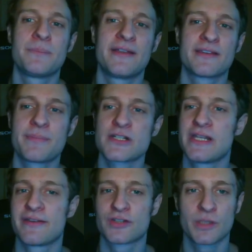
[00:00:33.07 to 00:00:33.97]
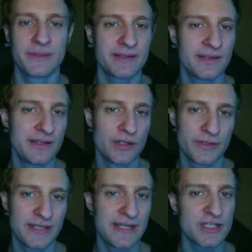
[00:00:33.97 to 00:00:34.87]
specialized topic,
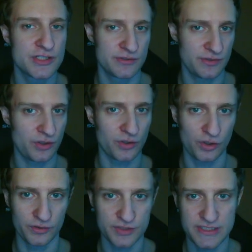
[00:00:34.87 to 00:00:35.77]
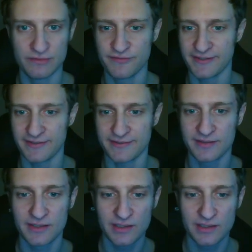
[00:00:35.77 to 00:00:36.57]
radiation oncology physics.